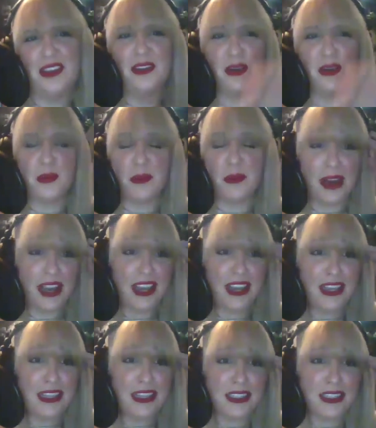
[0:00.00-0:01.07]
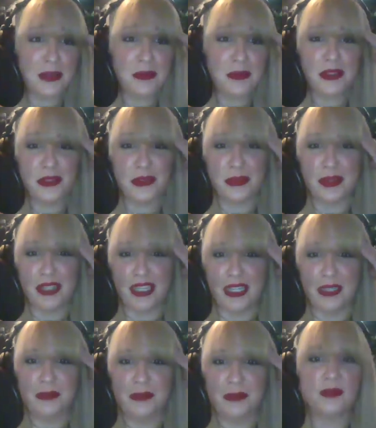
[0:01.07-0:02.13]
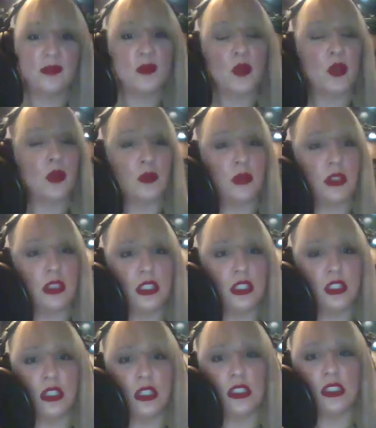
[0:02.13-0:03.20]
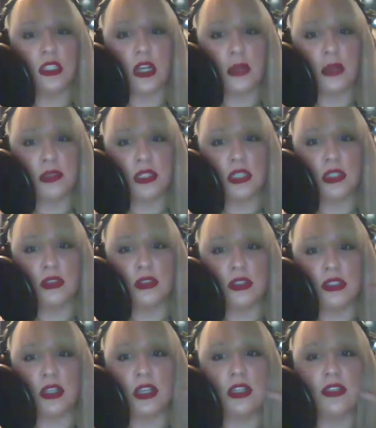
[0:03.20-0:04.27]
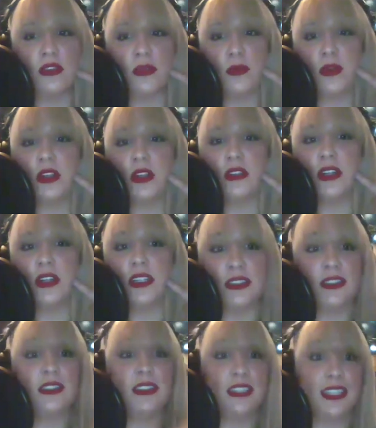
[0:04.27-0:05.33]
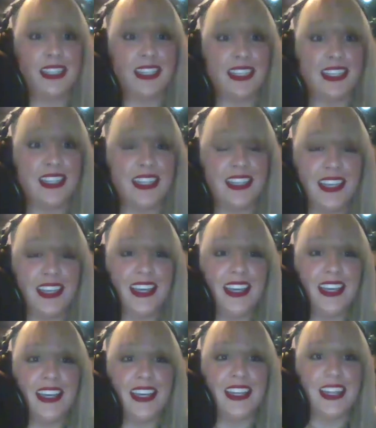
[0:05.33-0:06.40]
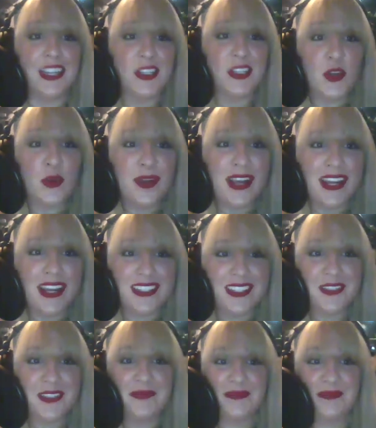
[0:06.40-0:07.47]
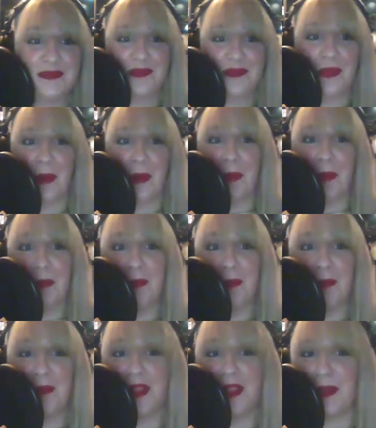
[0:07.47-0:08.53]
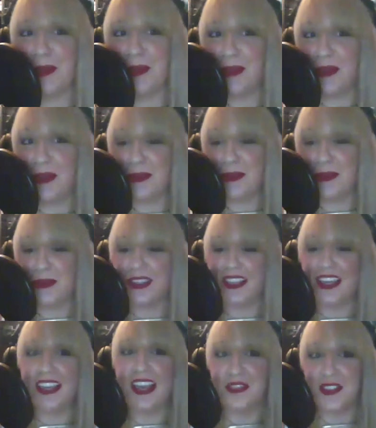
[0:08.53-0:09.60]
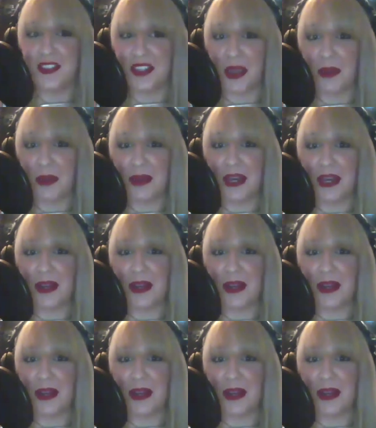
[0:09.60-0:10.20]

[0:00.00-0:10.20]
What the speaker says: Bias number 3. Religion is an obstacle to scientific progress. That is correct. Let me read what they have to say about it.